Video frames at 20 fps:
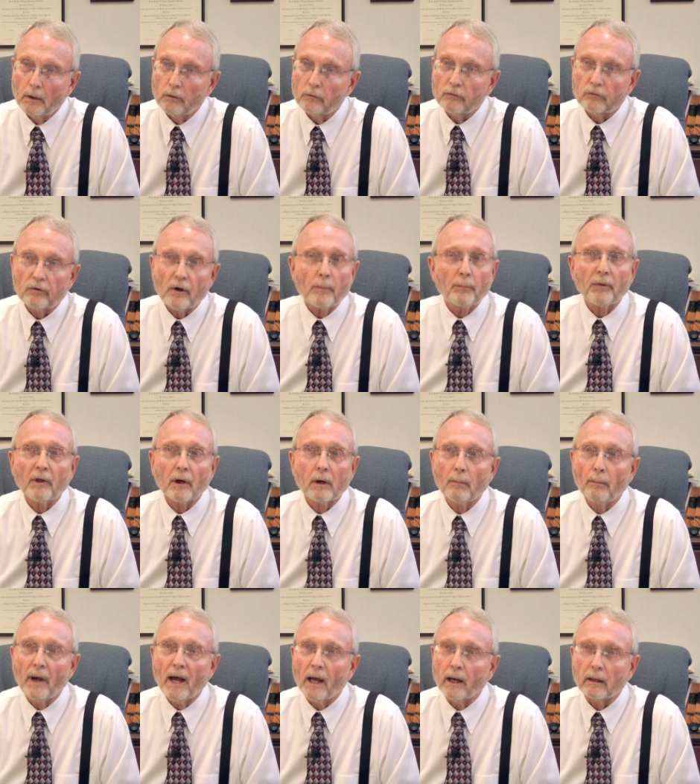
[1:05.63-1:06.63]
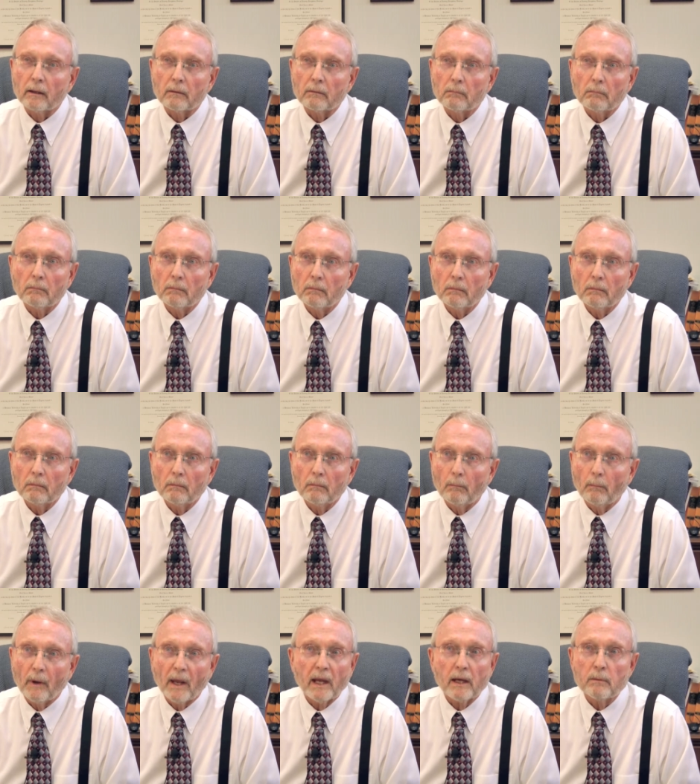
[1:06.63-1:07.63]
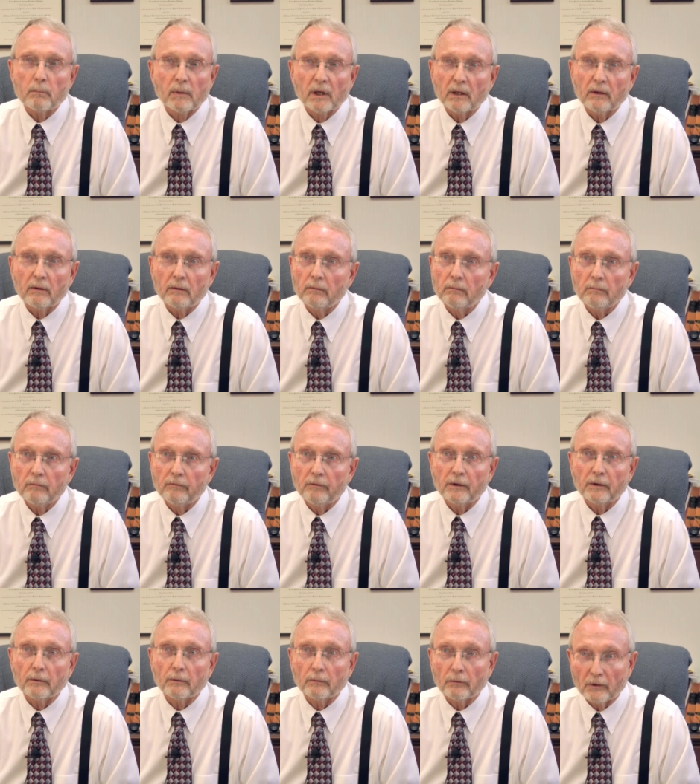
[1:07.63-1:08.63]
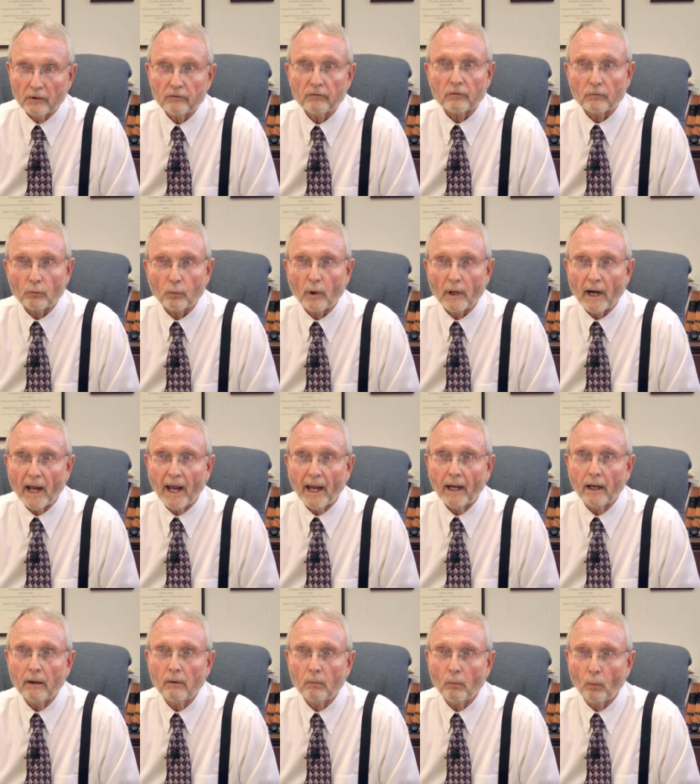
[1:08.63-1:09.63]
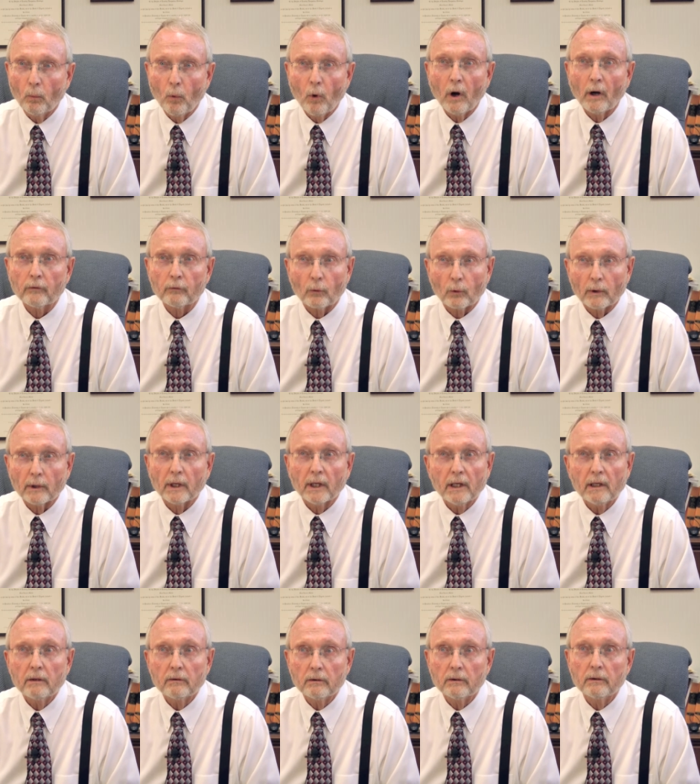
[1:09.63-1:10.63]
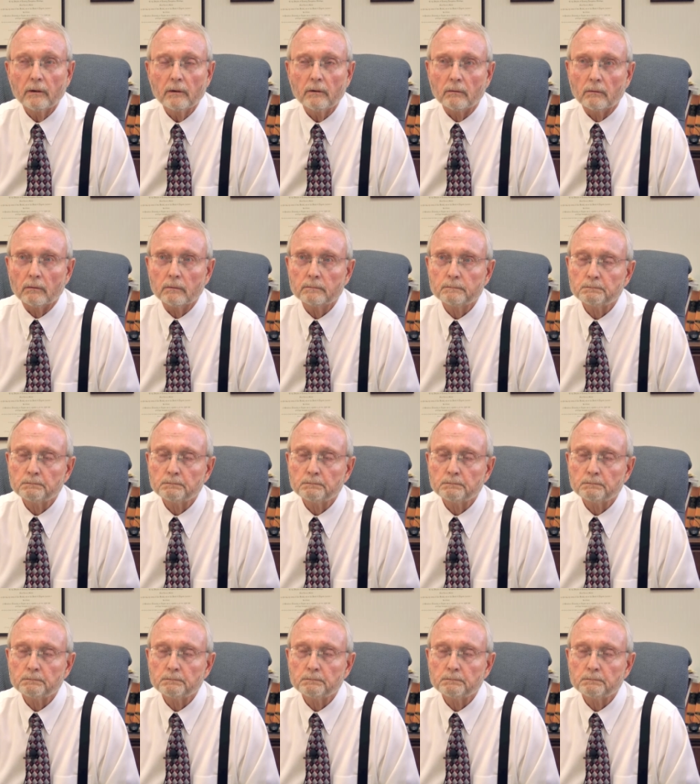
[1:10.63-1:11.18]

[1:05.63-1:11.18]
something about it made me feel this is what I want or need to do.